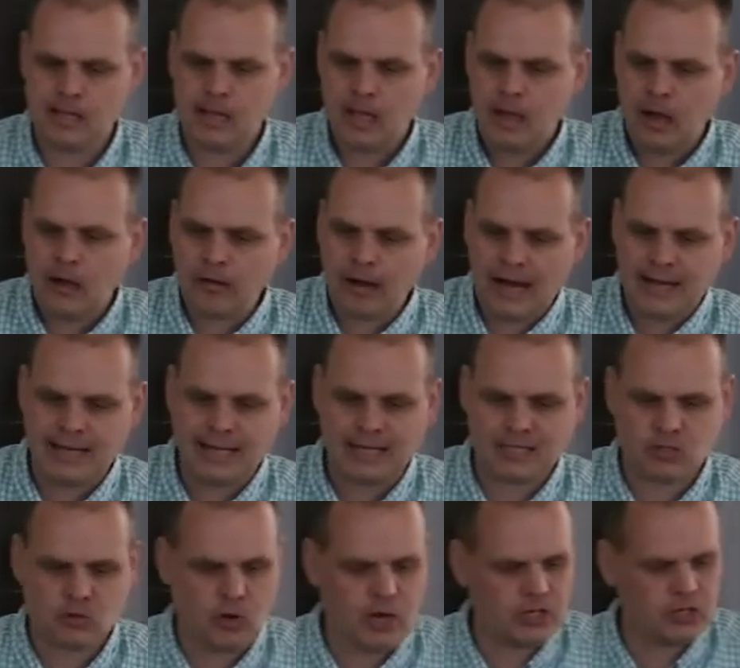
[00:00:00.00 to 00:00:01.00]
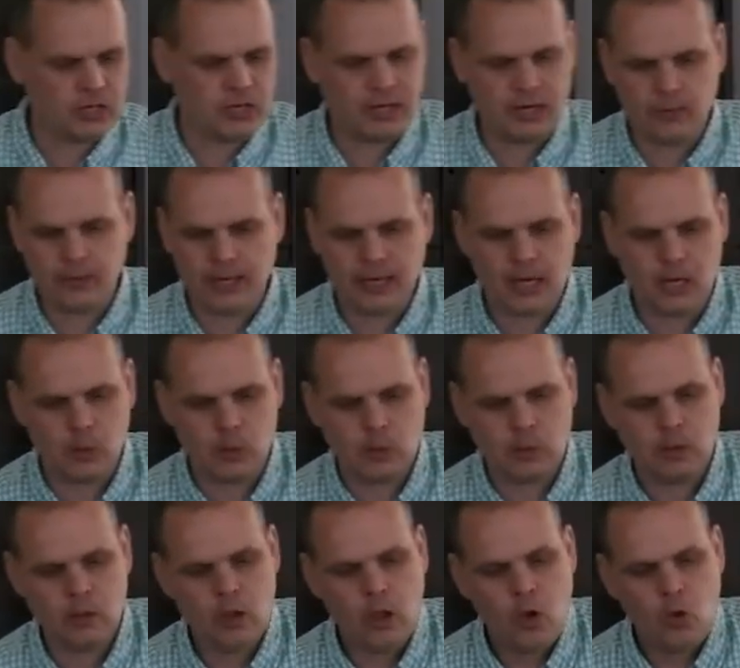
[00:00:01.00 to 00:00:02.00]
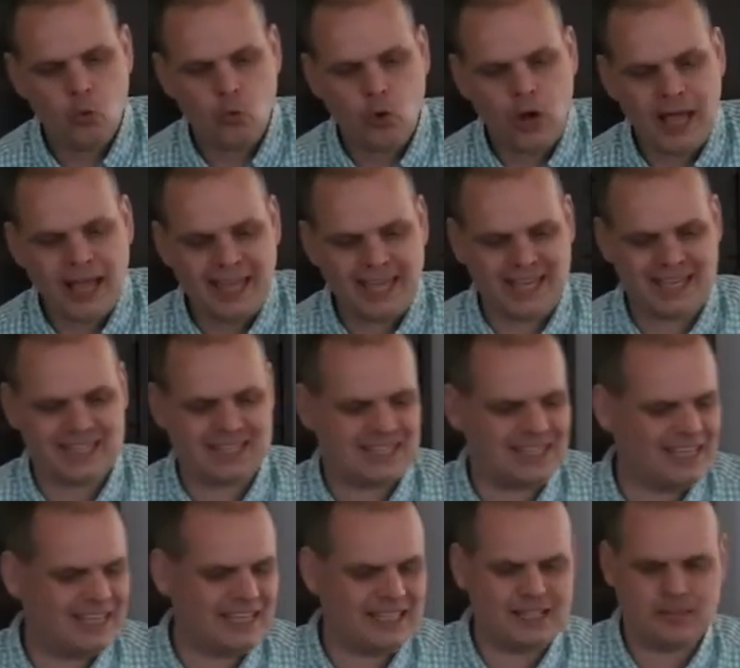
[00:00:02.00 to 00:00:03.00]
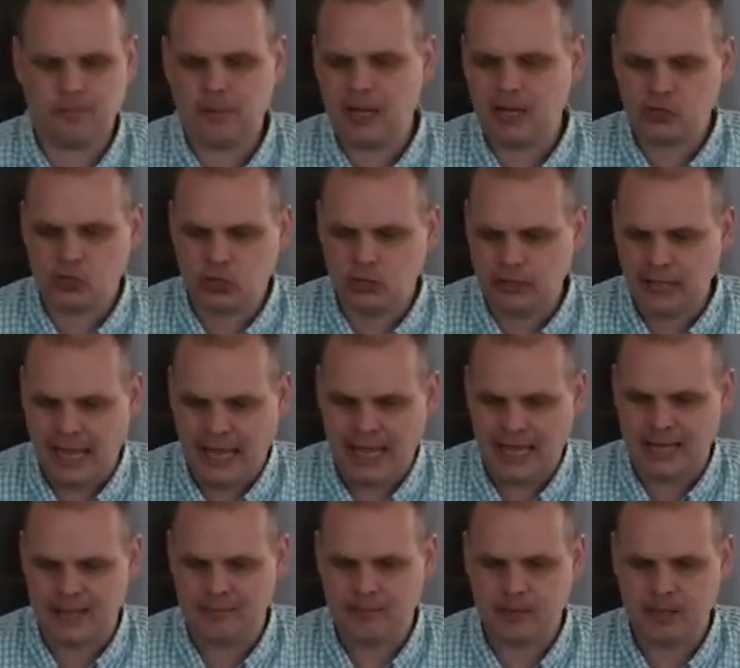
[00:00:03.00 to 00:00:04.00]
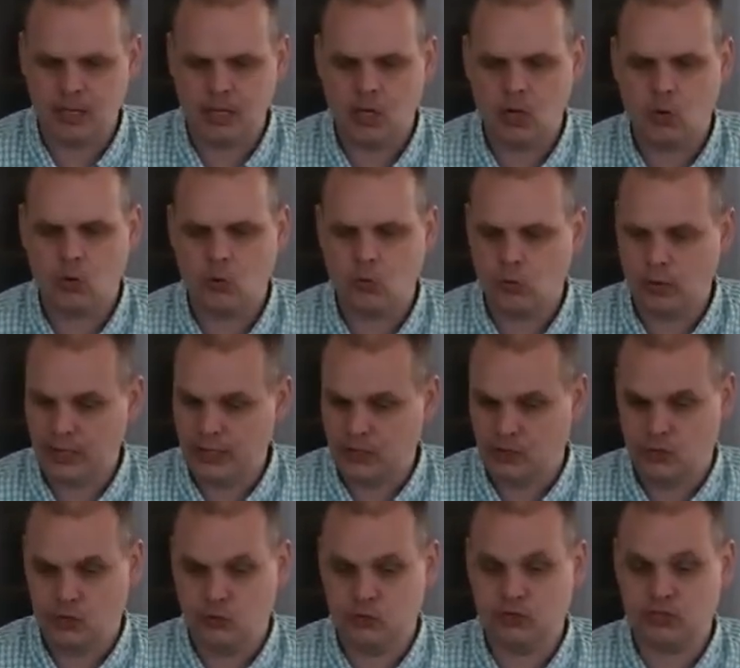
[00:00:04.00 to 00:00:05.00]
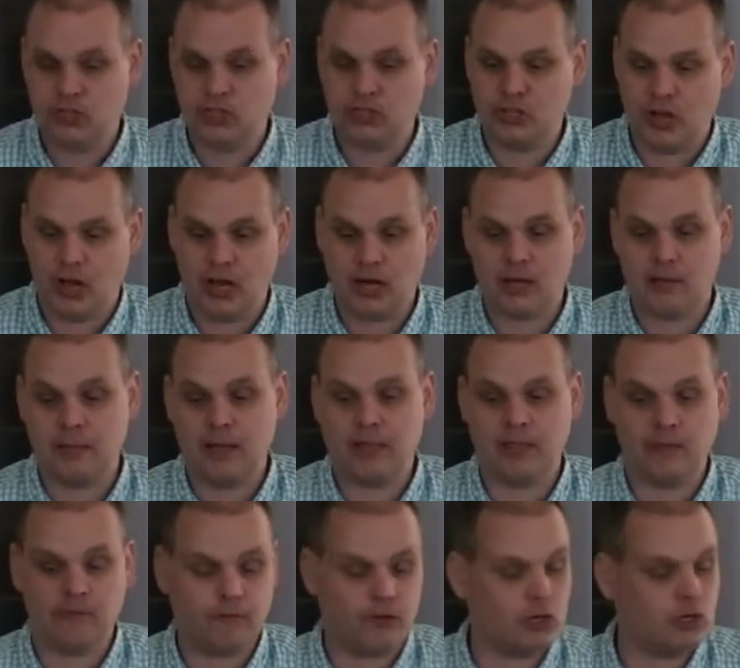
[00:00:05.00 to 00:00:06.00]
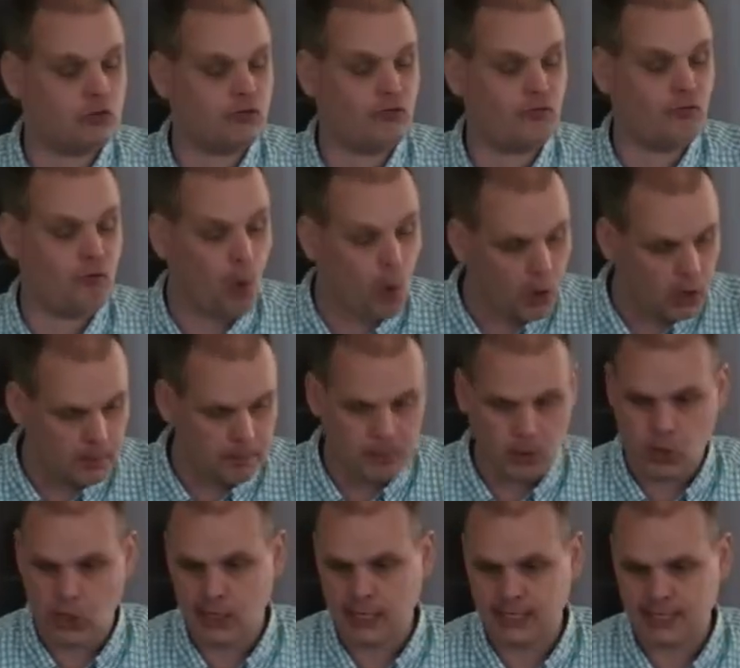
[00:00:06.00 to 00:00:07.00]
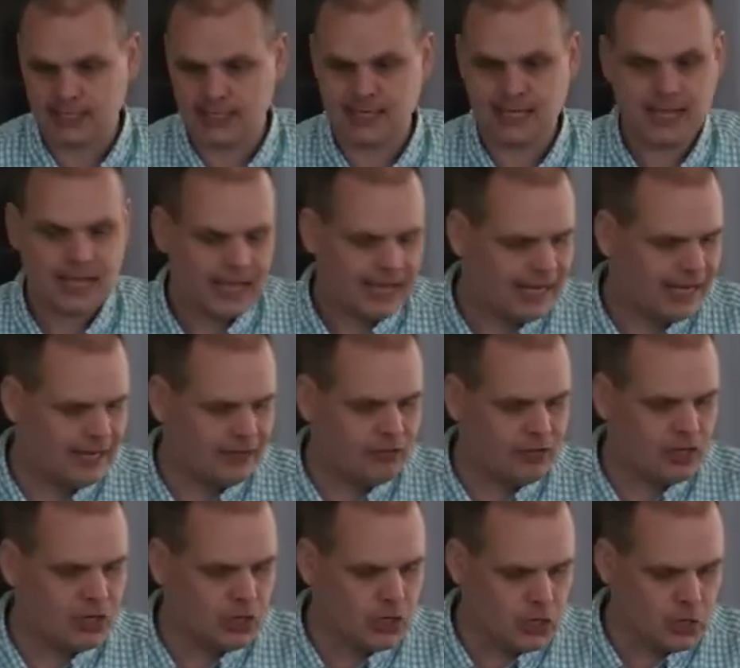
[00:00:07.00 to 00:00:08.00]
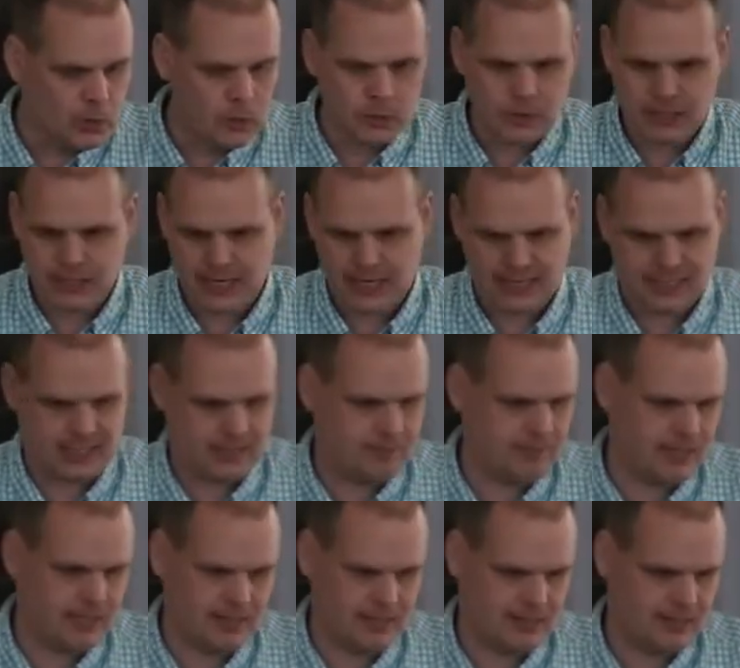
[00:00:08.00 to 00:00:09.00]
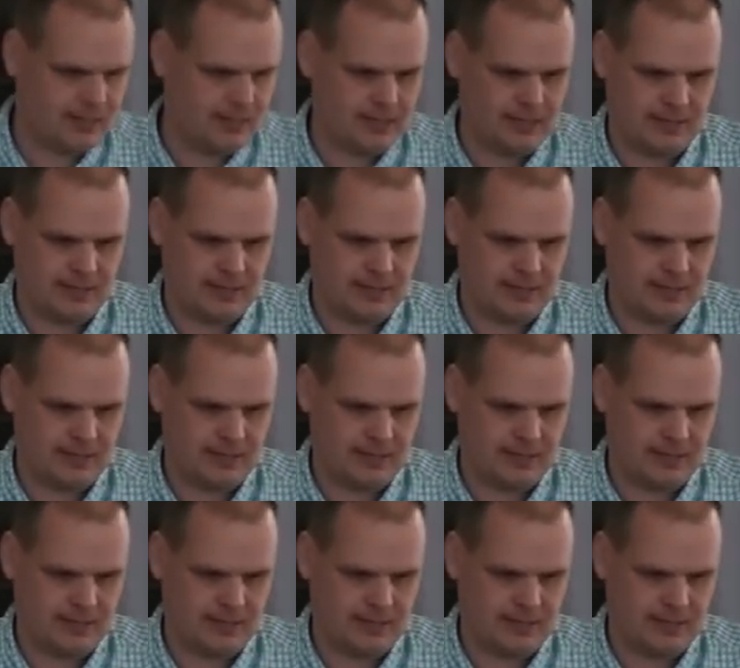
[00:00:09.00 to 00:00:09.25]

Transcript: All right, next question, here we go. What is the special name we use to talk about the first 4 books in the New Testament?